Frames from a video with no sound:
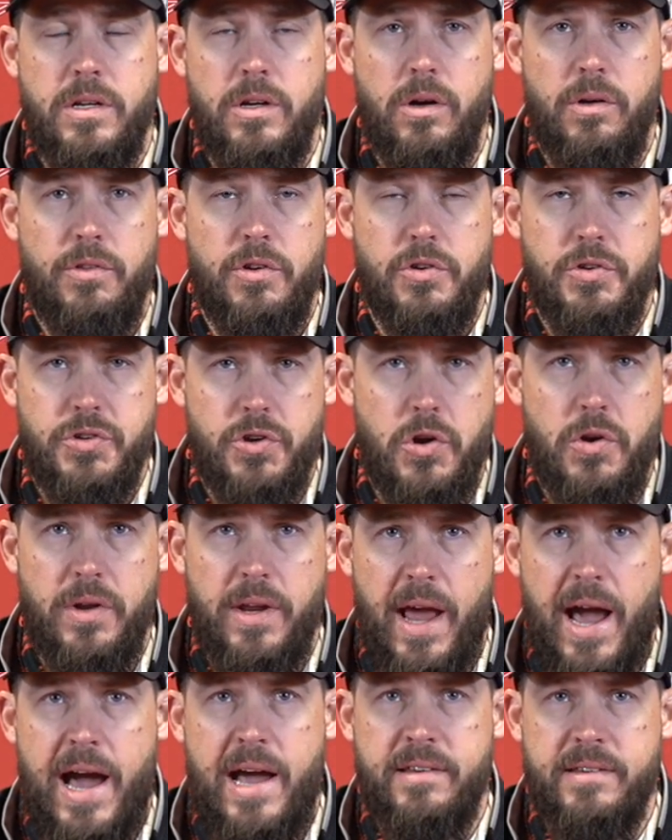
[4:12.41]
You know, there's
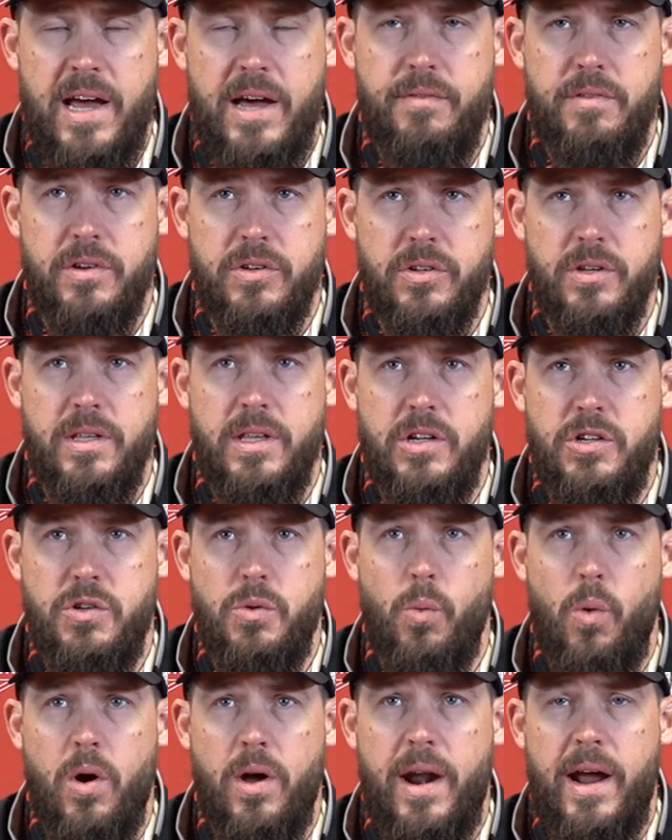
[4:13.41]
certain guys, obviously, that
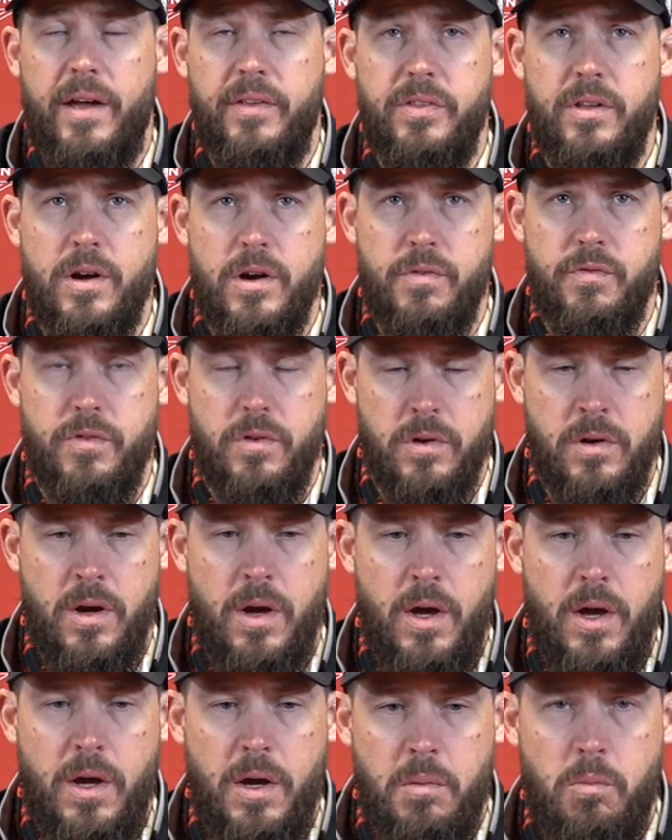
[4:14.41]
you want out there for
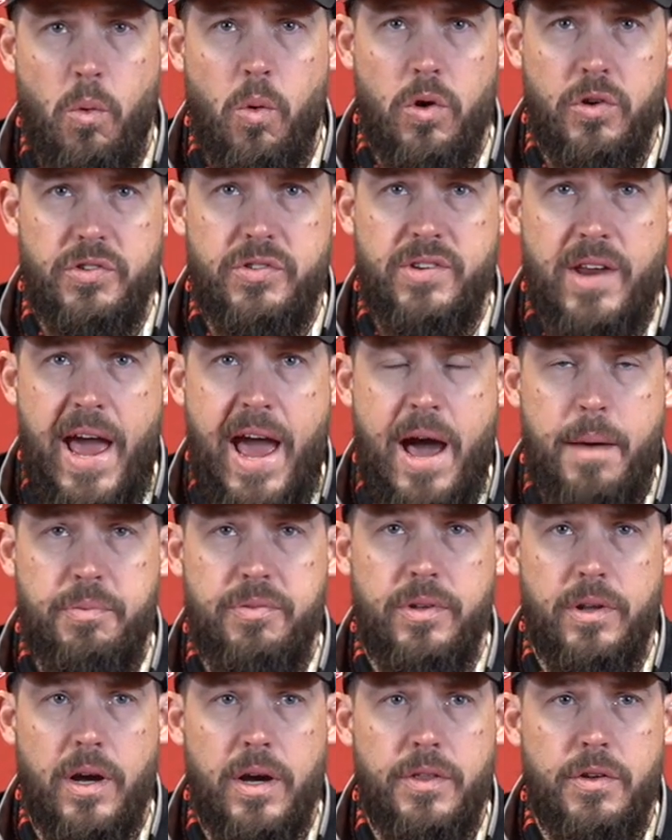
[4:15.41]
more
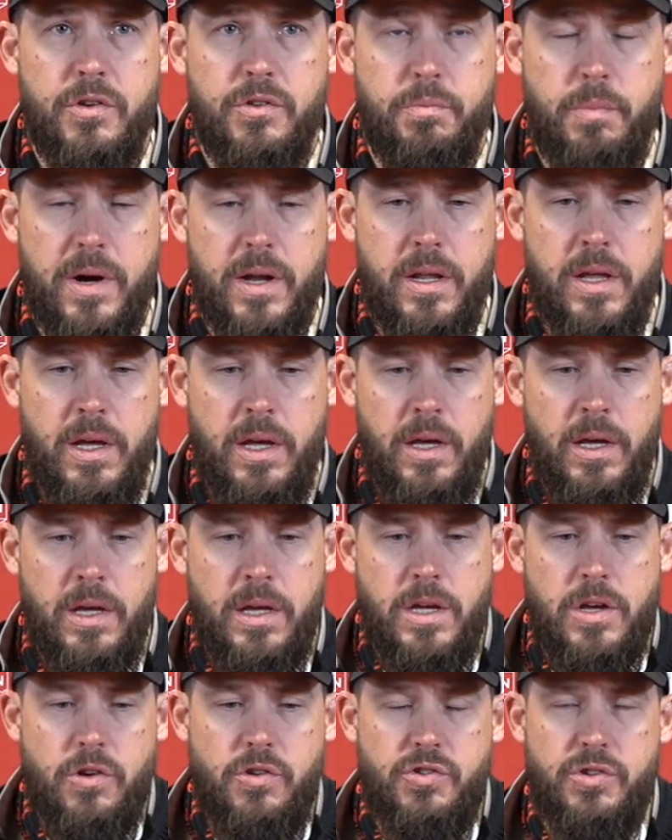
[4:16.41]
snaps than others, but
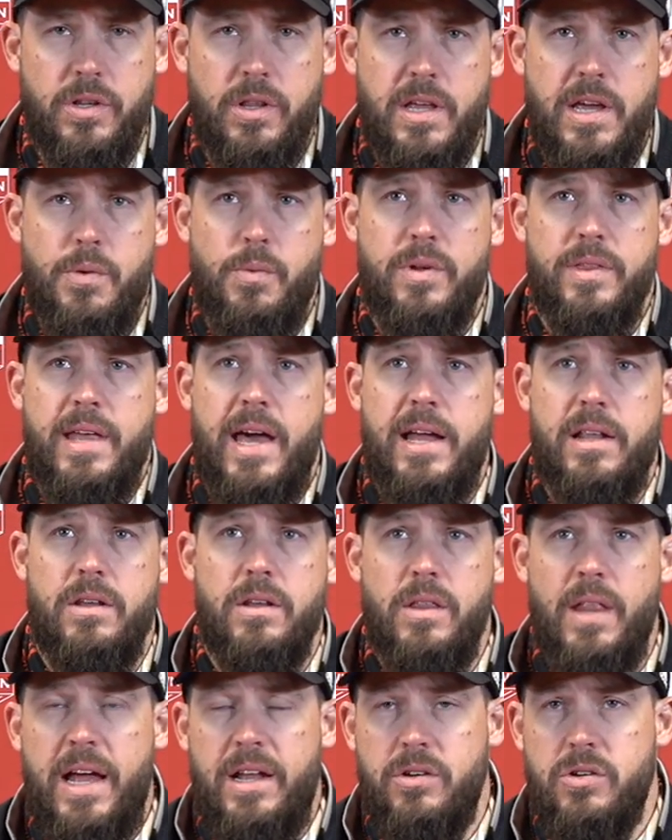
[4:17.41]
usually when
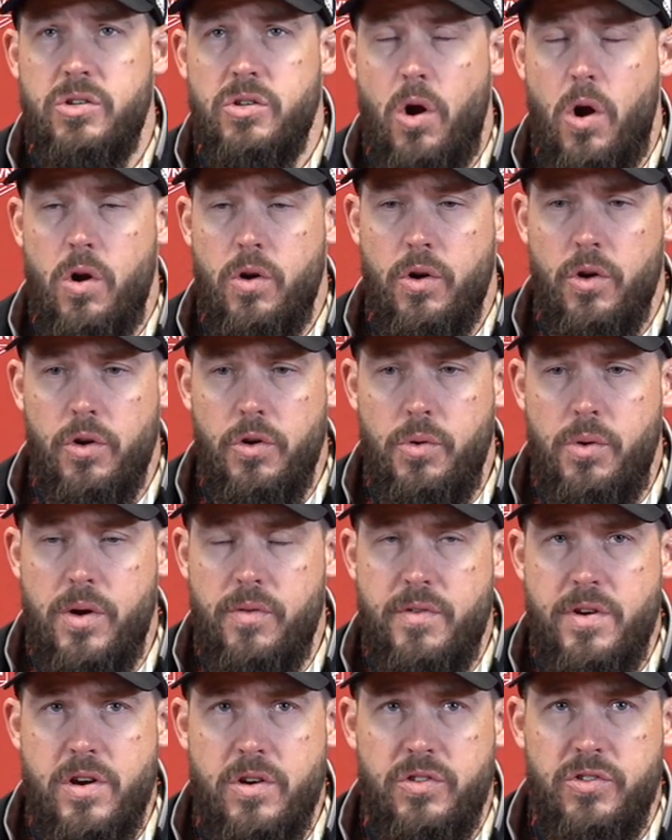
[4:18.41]
that starter,
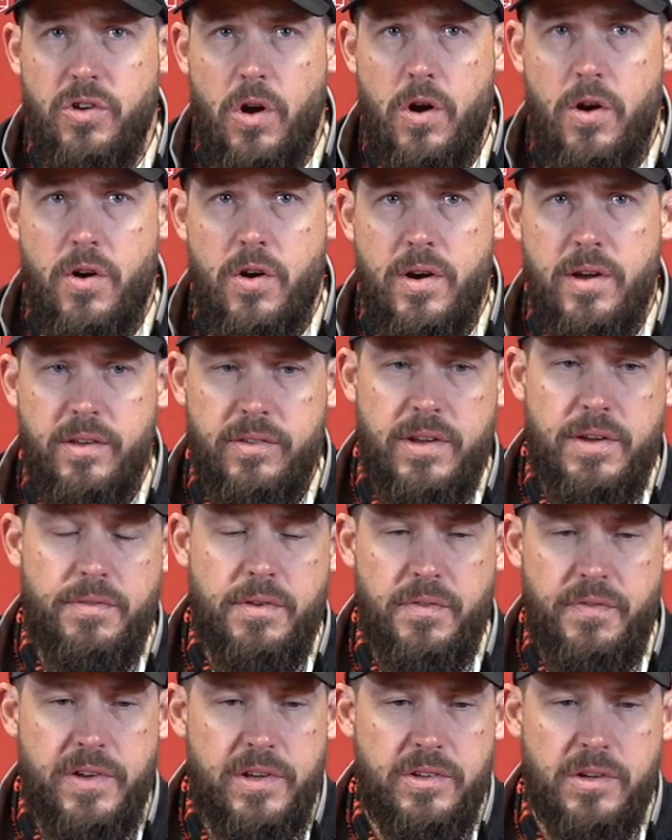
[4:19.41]
whoever your starter is,
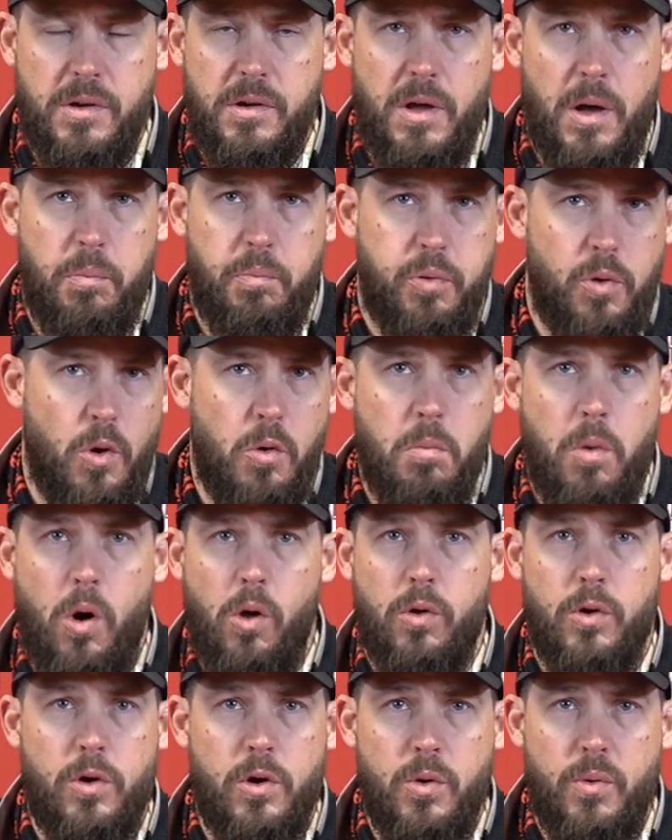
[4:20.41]
even if he's a Pro
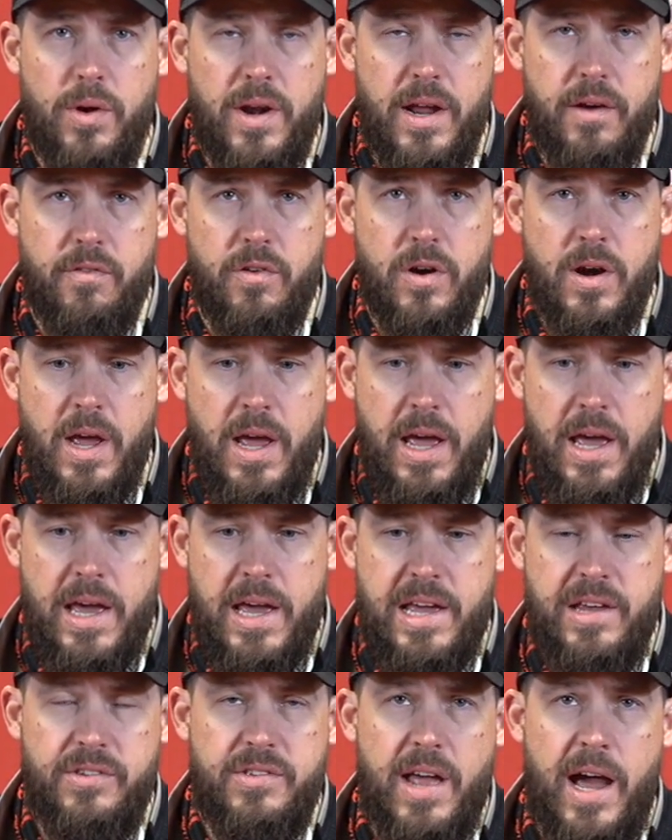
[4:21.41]
Bowler or whatever,
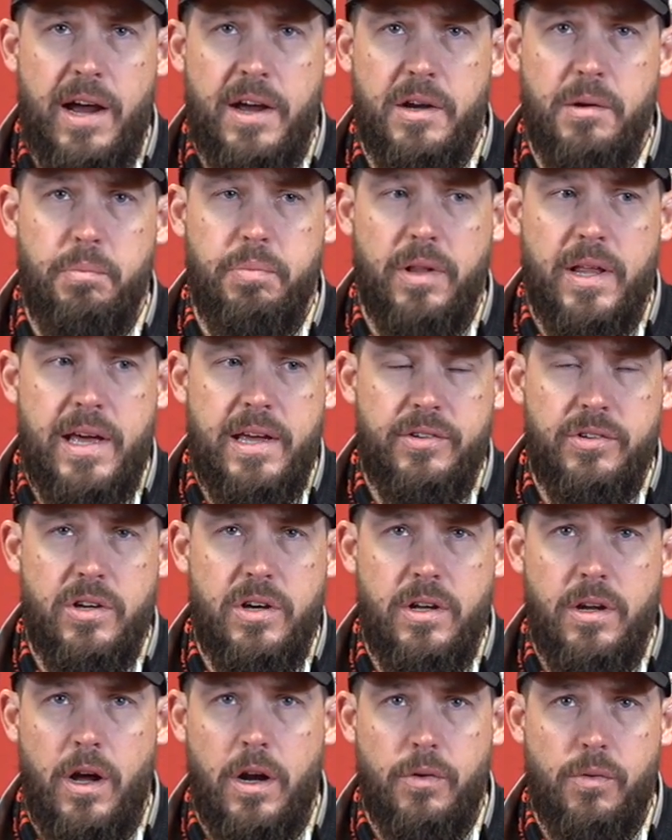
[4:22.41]
he's not going to play as
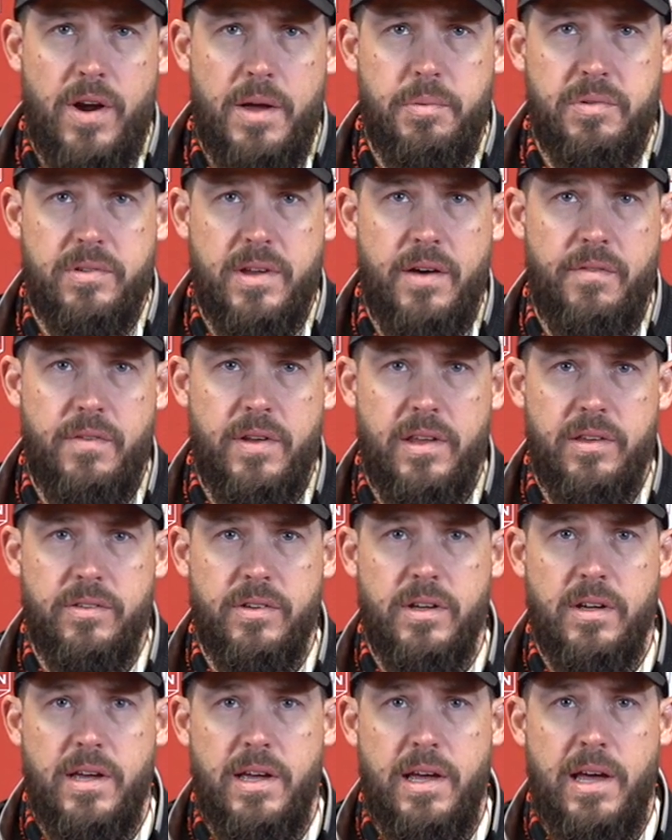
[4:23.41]
good on rep seven
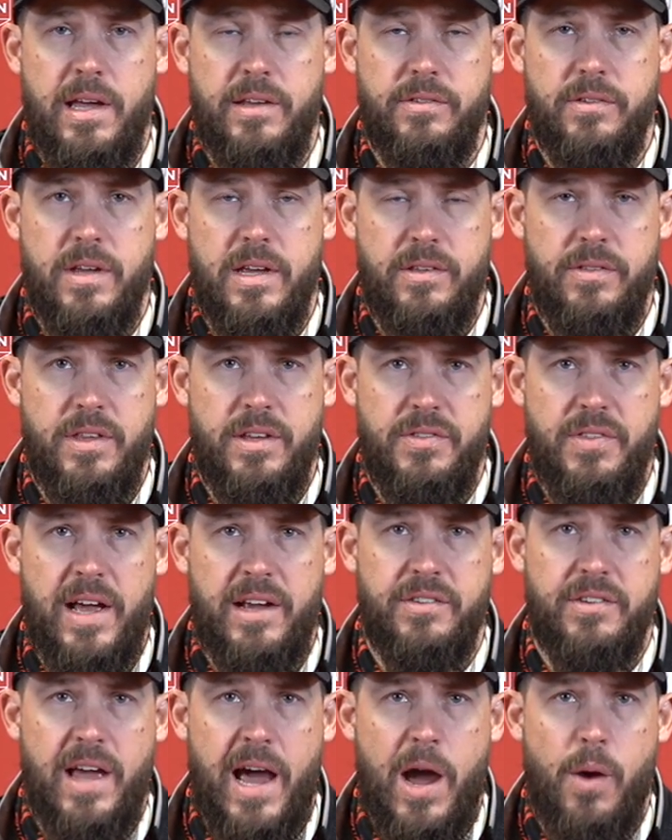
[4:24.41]
as the
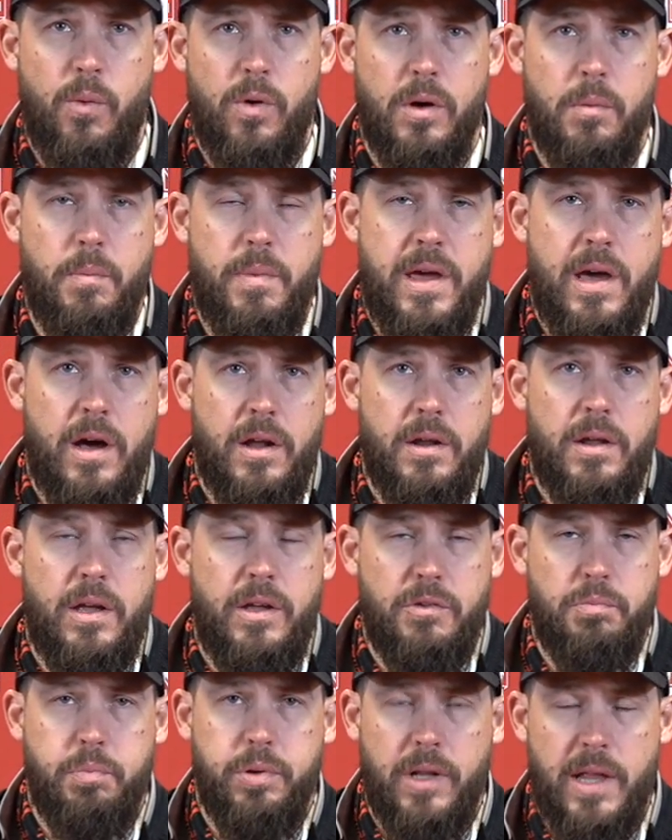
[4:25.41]
next guy will be on
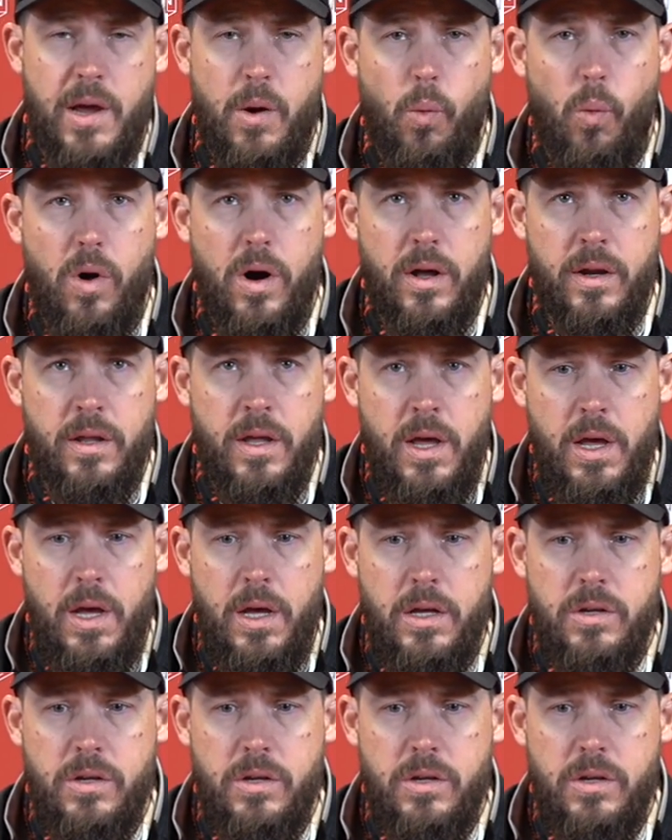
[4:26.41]
his play one.